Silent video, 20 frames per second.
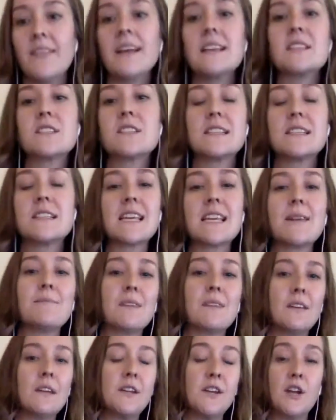that's the
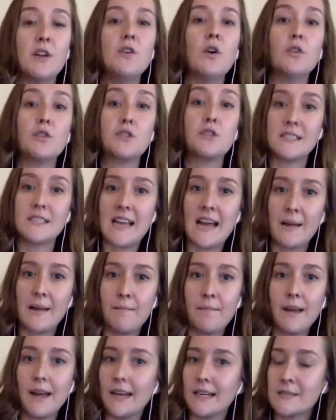same, not just
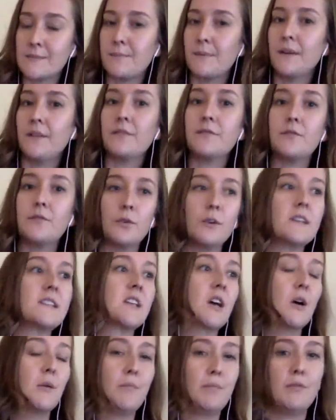handbags, but for
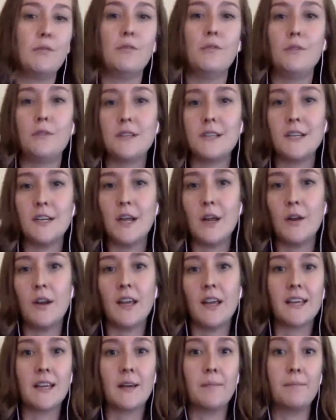example,
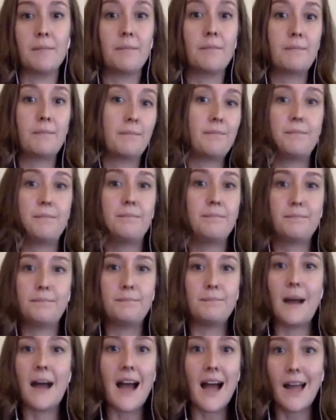like a
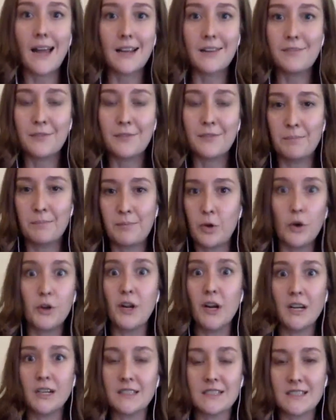bag for
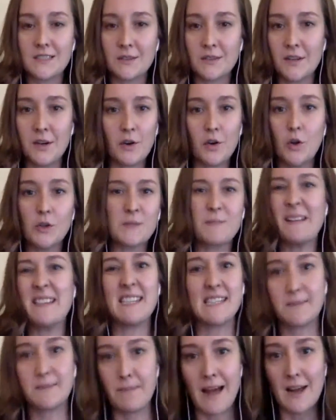products,
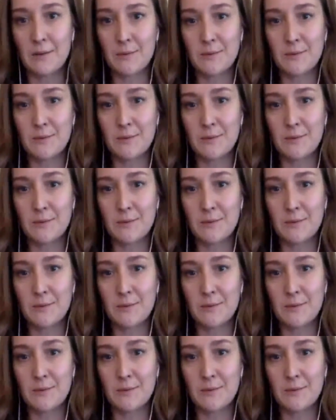cosmetics bag or